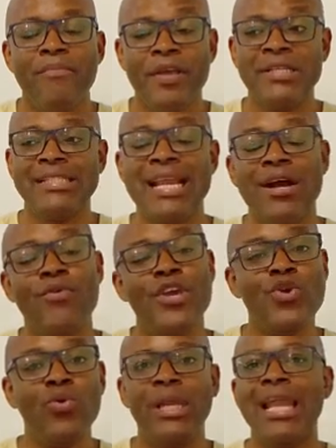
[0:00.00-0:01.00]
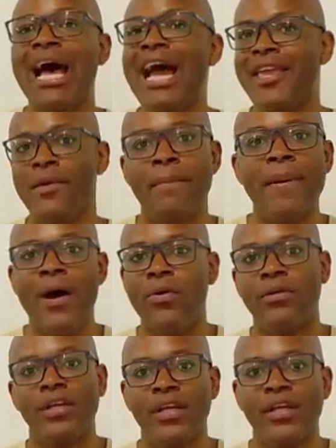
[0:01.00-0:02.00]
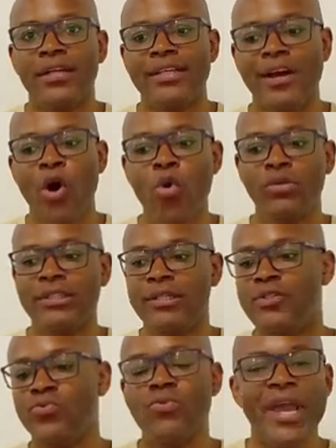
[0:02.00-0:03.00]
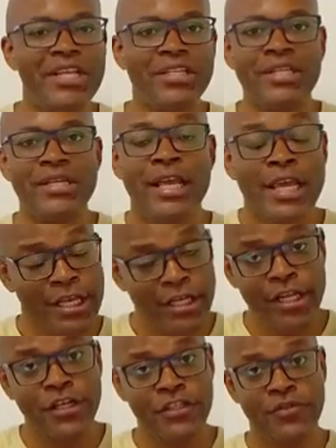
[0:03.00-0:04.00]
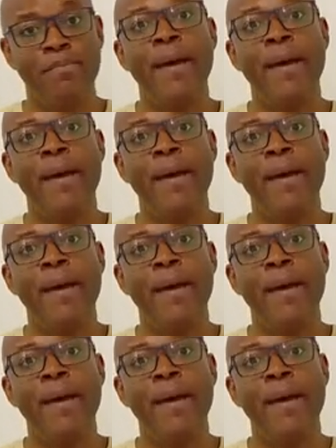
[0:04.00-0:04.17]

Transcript: Because now when you lie about the whole situation, it looks